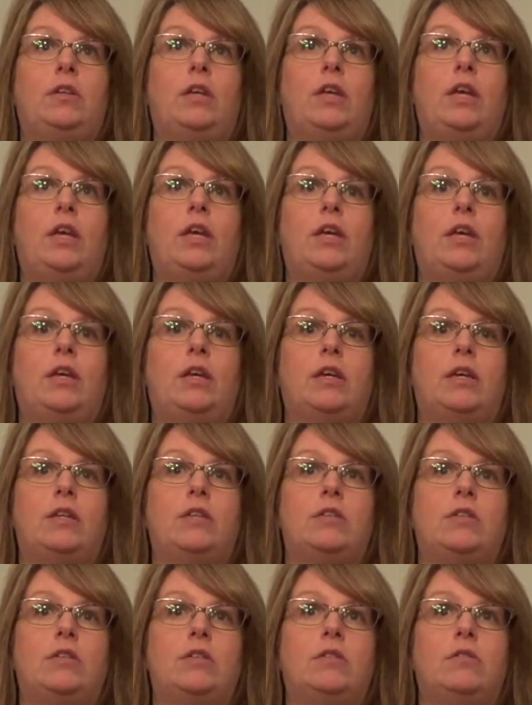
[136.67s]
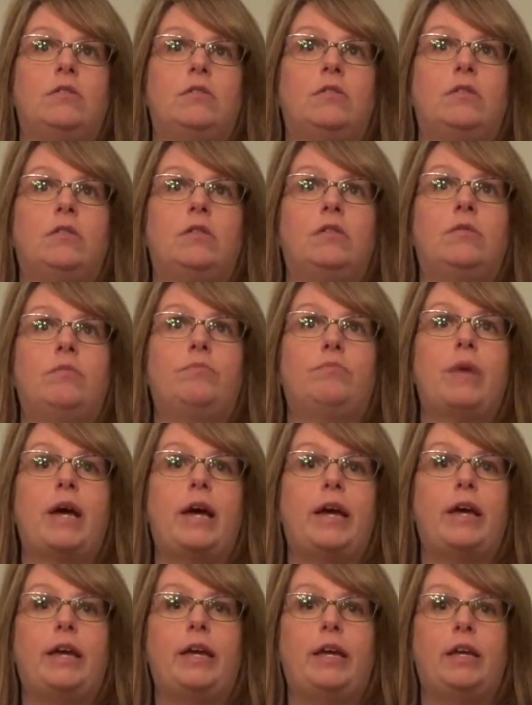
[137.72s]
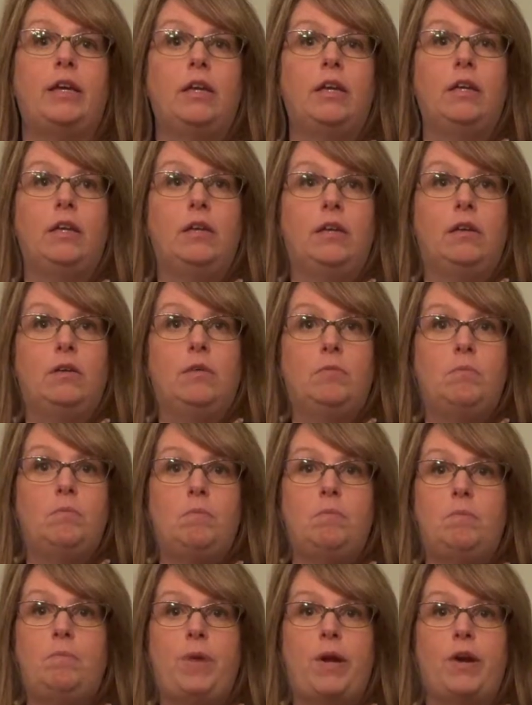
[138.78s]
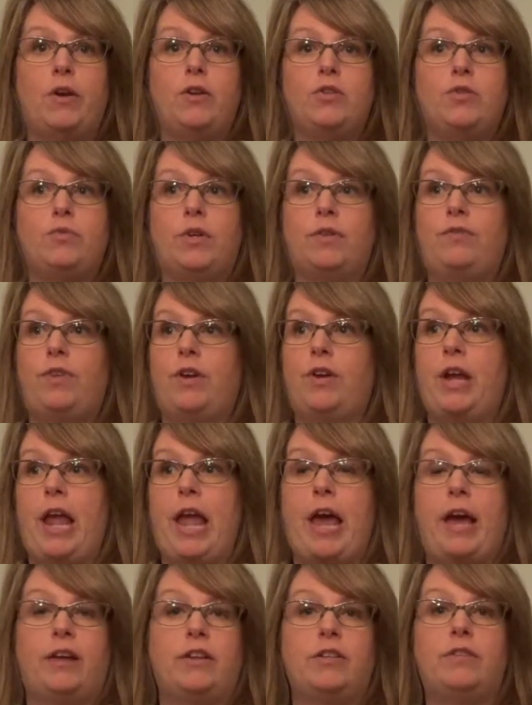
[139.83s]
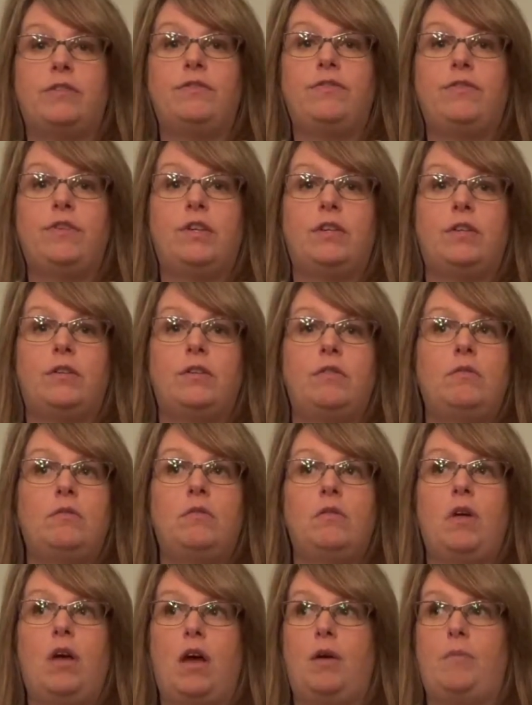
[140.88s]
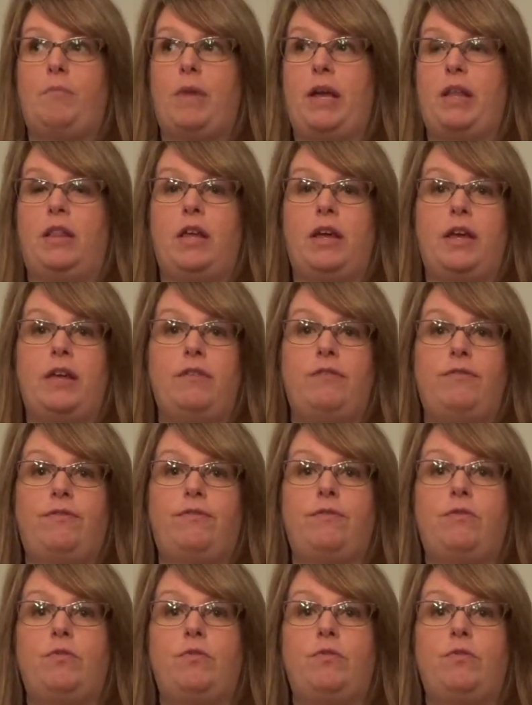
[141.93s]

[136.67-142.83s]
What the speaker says: And my parents were very active in my life.